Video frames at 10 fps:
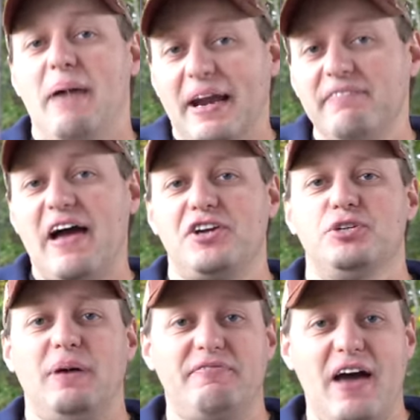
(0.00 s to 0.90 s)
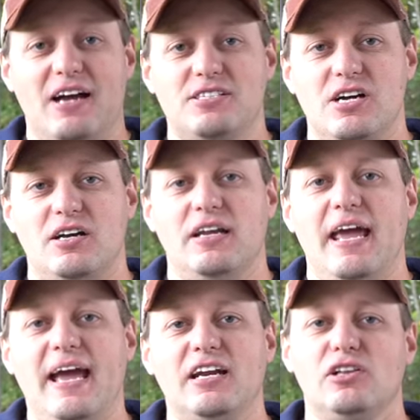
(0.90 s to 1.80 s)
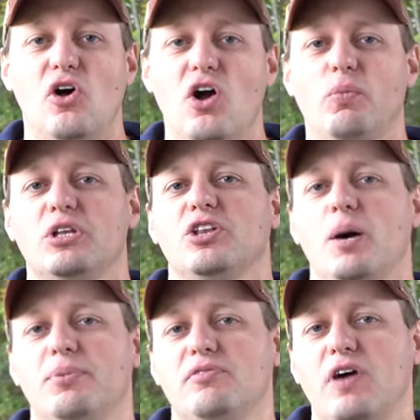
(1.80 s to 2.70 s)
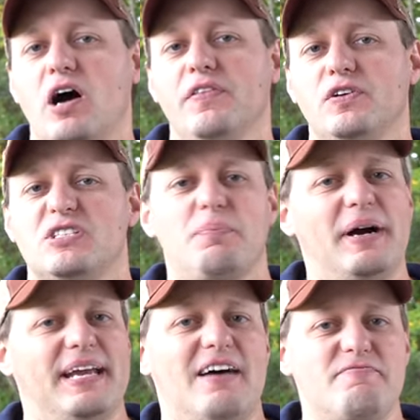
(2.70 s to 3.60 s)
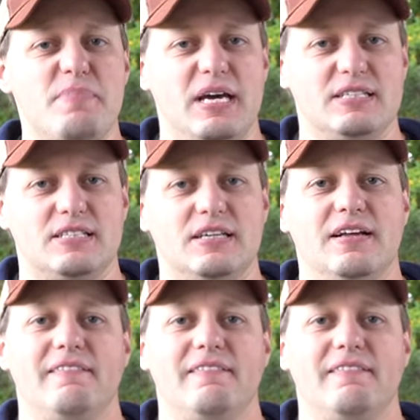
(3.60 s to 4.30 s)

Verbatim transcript: manufactured by Faxon, and along with a number of others that might have missed.